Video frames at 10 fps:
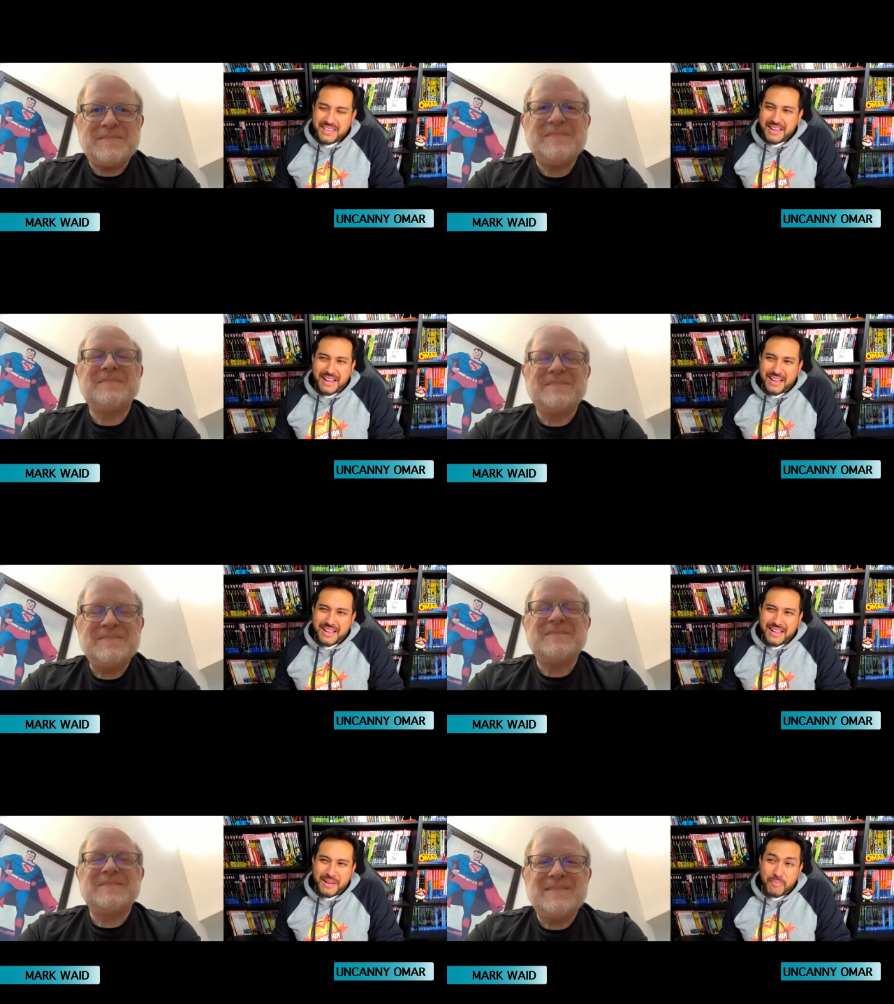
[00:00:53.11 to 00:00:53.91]

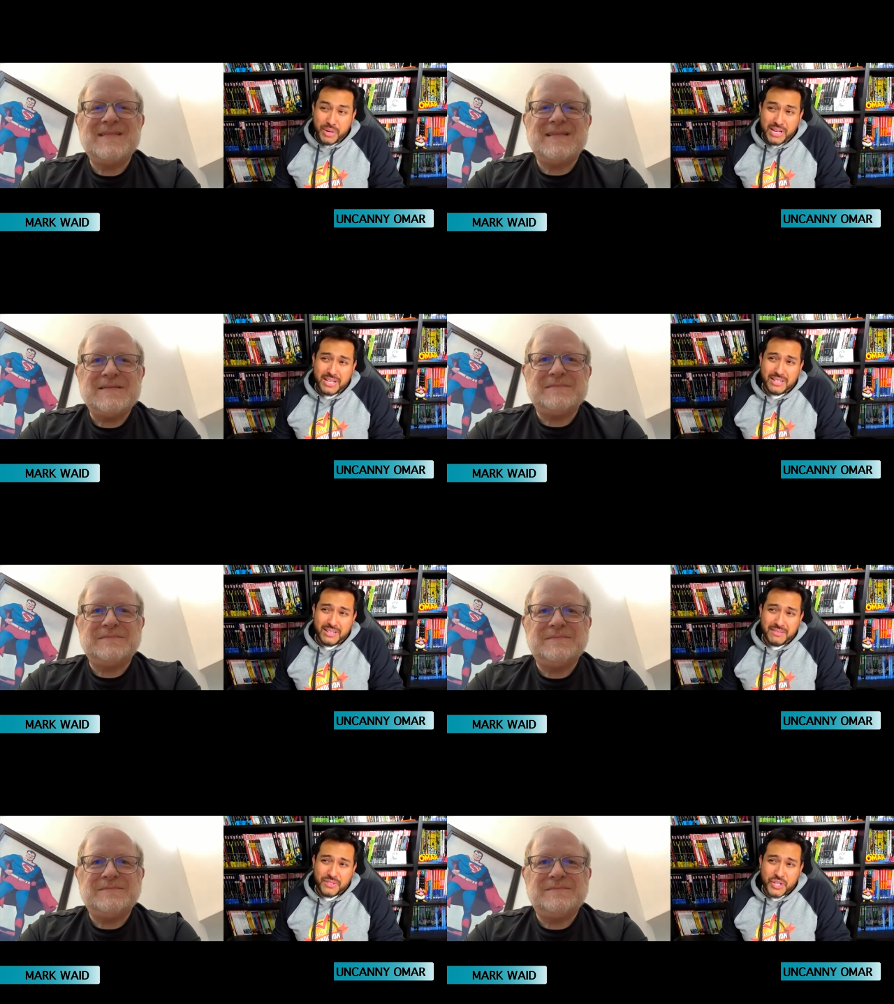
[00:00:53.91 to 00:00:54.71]
Speaker 1: Uh, but
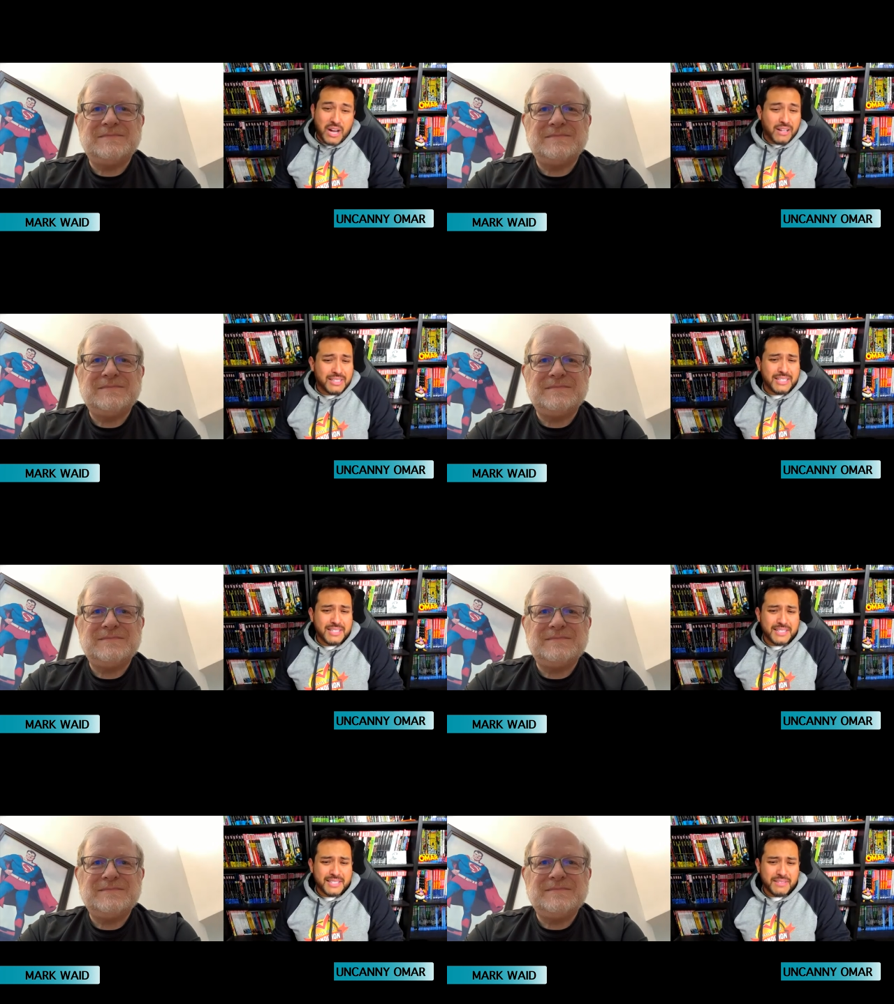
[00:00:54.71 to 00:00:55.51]
it was
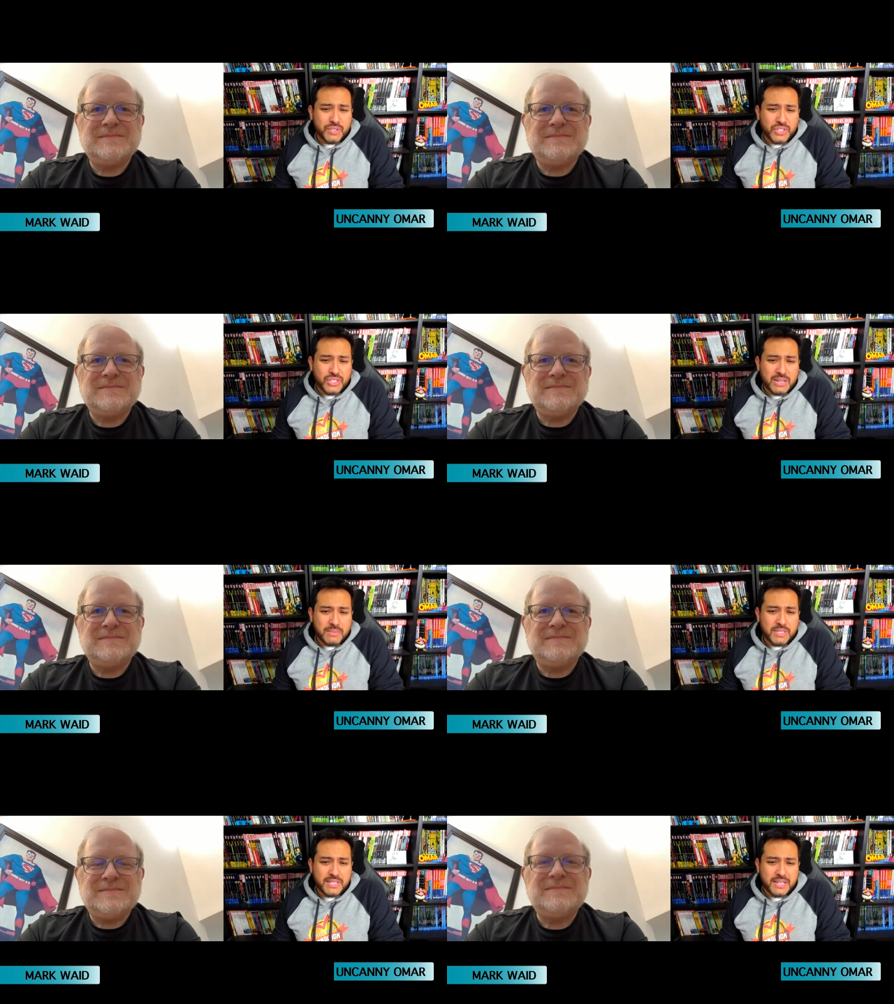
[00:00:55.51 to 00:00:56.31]
college and it was just time to
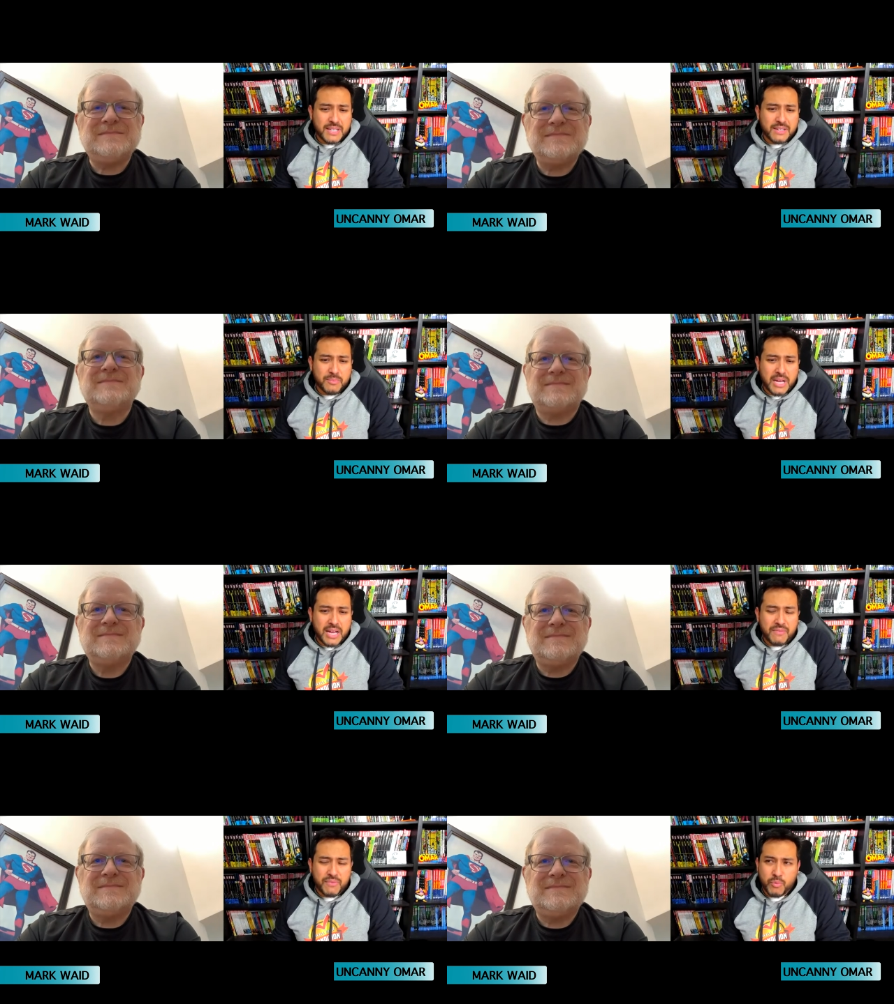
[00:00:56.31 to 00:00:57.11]
say
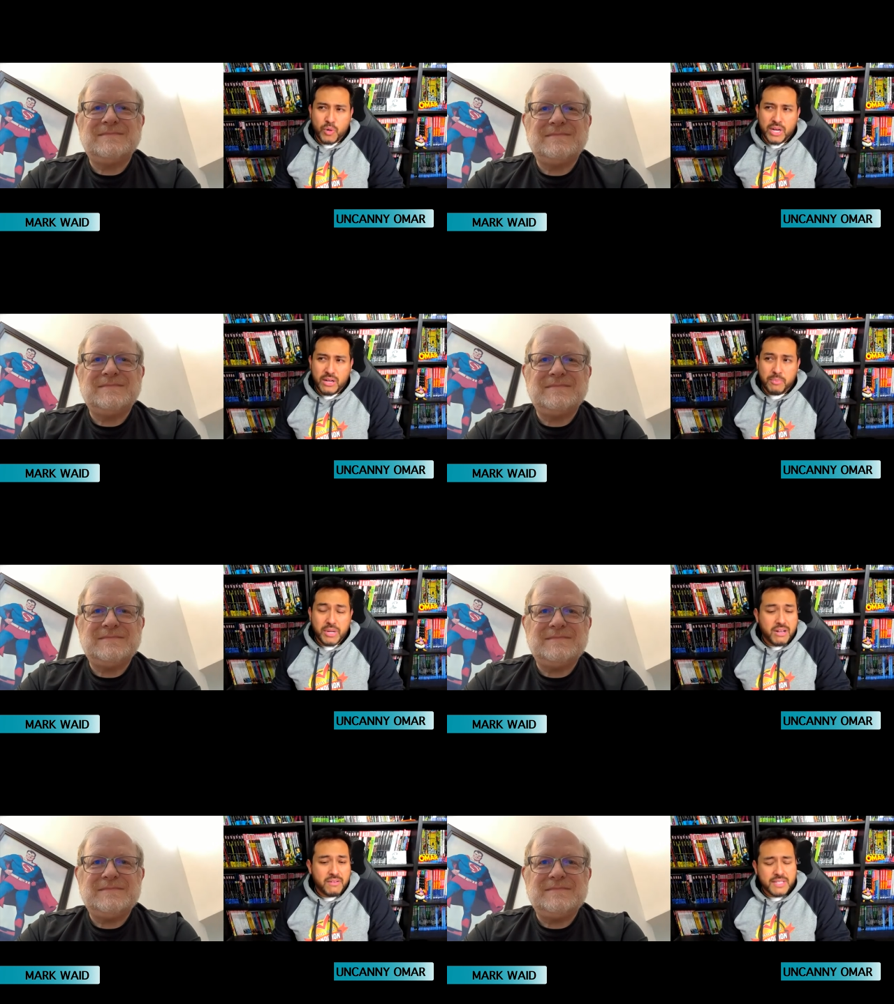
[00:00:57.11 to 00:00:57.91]
goodbye for a while. But I
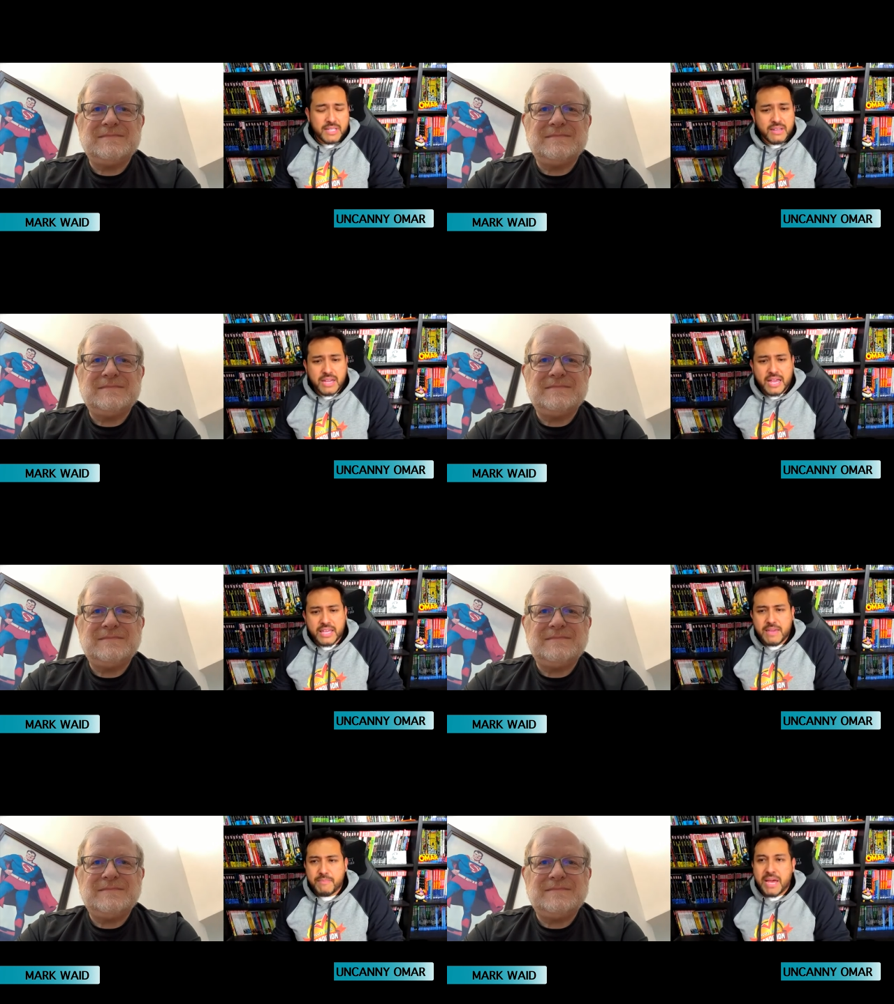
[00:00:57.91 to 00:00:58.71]
always, I, I
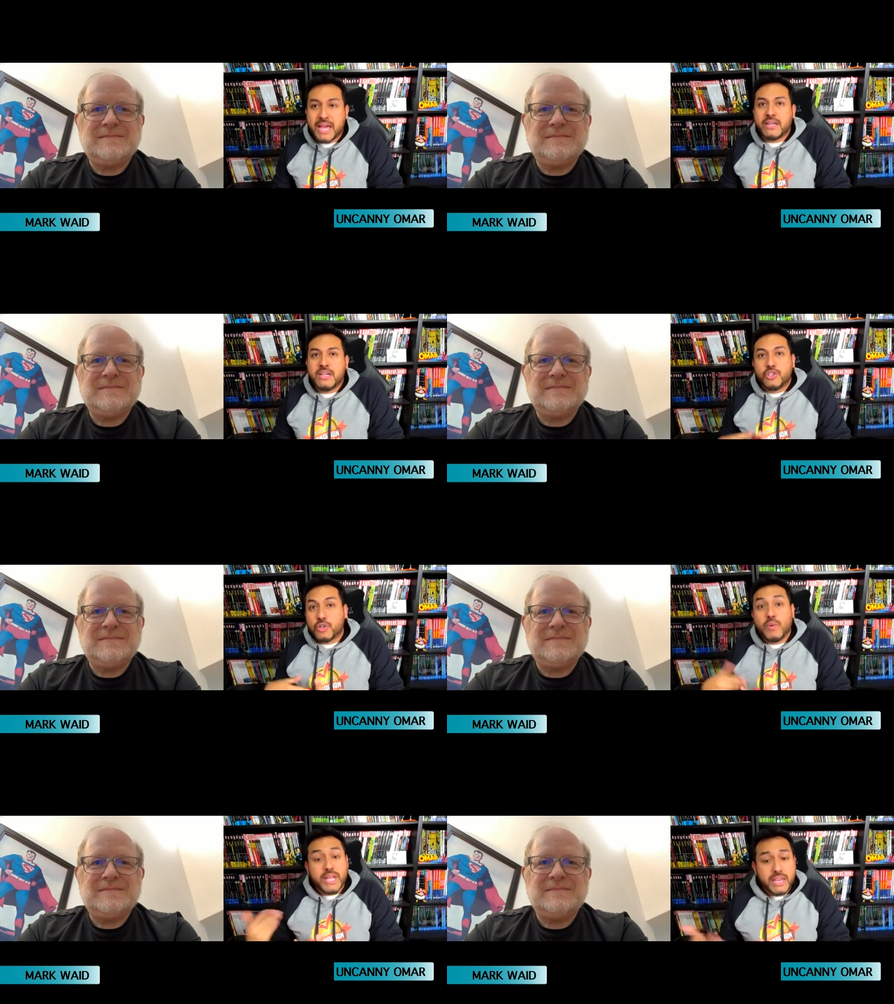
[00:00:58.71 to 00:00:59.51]
came back. So
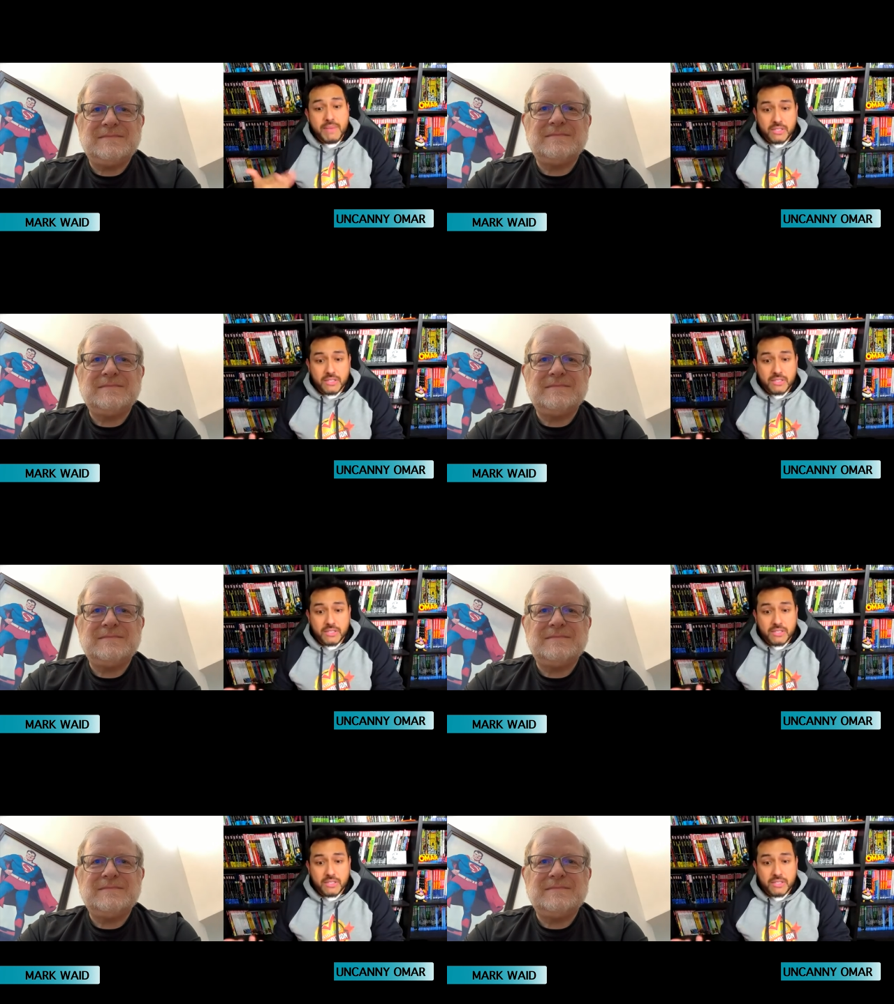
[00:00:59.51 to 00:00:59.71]
when I came back to